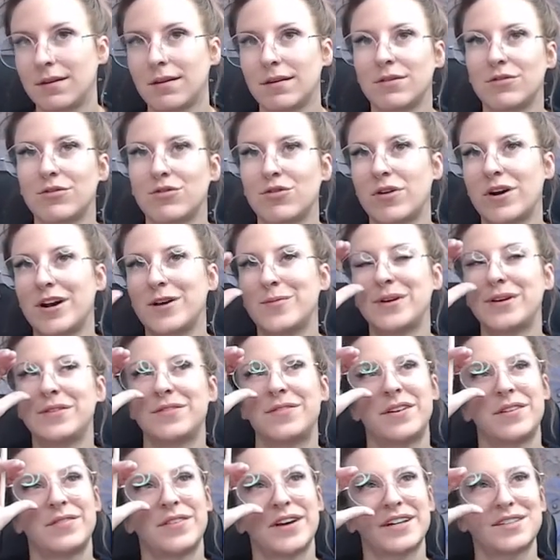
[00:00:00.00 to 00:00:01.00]
Sorry I made
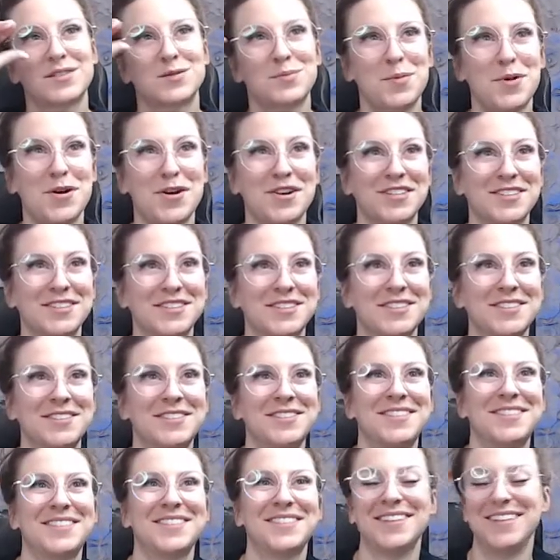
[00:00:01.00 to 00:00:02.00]
fun of
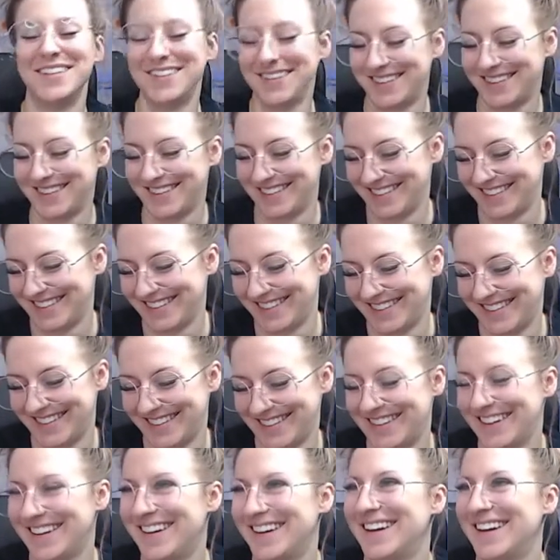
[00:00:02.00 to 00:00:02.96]
Xboxes.